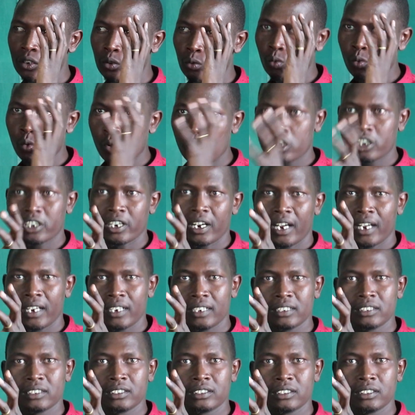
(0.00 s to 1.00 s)
Water
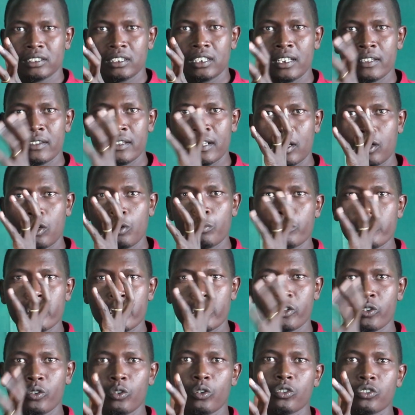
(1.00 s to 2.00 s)
is a common
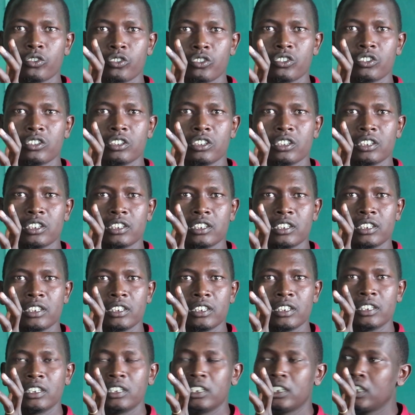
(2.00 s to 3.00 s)
resource.
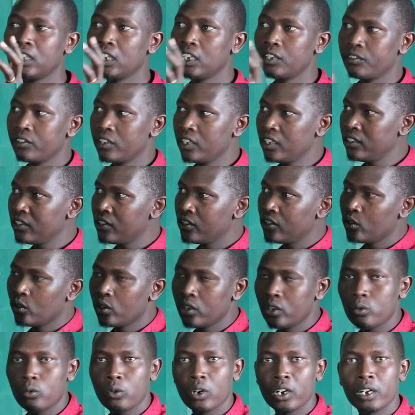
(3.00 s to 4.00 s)
If this is the
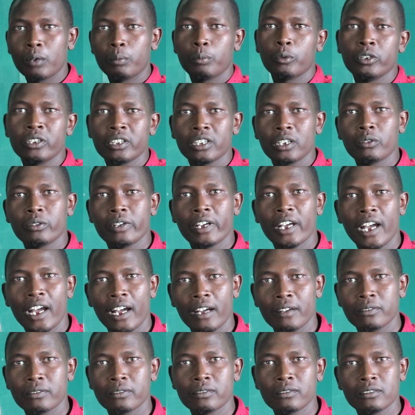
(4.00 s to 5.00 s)
only water point that we
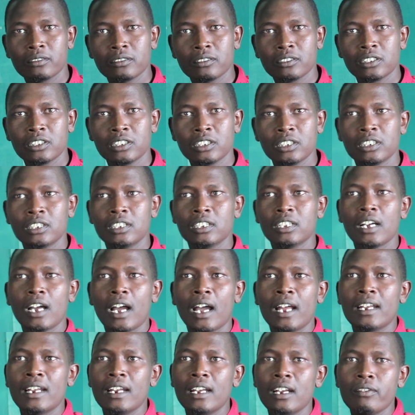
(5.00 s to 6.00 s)
have,
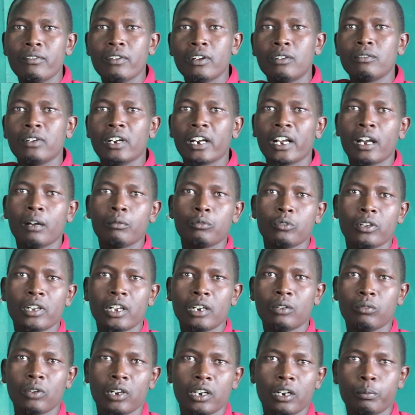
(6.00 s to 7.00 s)
an elephant will come to
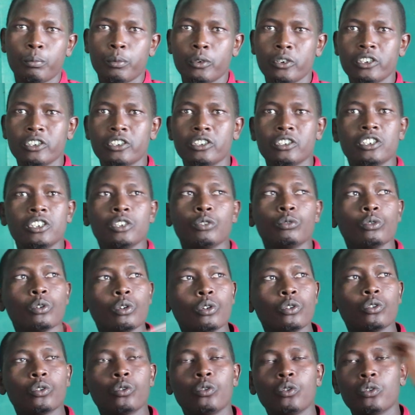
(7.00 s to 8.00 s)
that water point. You will
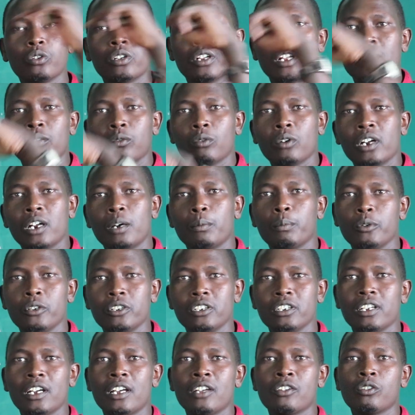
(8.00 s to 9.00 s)
also go to that water
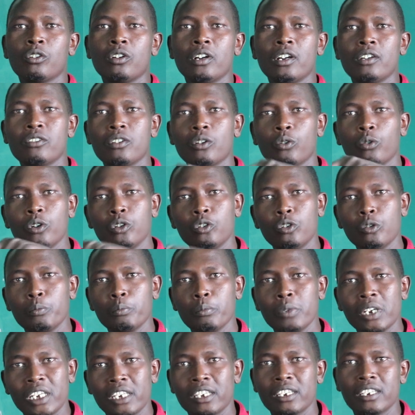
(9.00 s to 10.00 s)
point. As long as you're going to
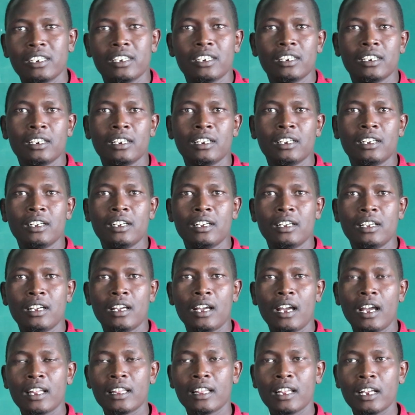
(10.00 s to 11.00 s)
meet
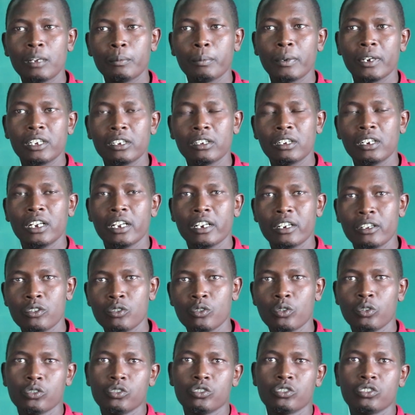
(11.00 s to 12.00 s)
at that particular
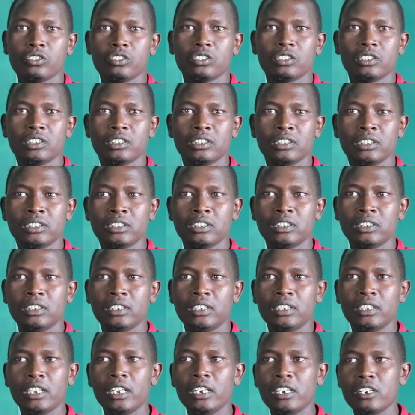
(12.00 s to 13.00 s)
resource,
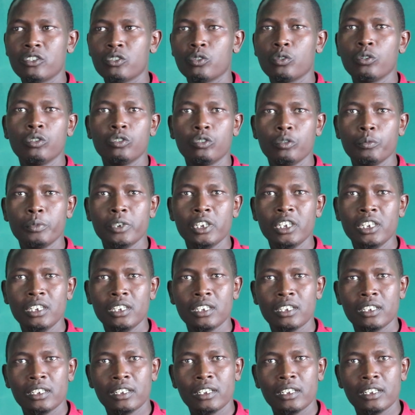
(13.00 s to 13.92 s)
then it's going to be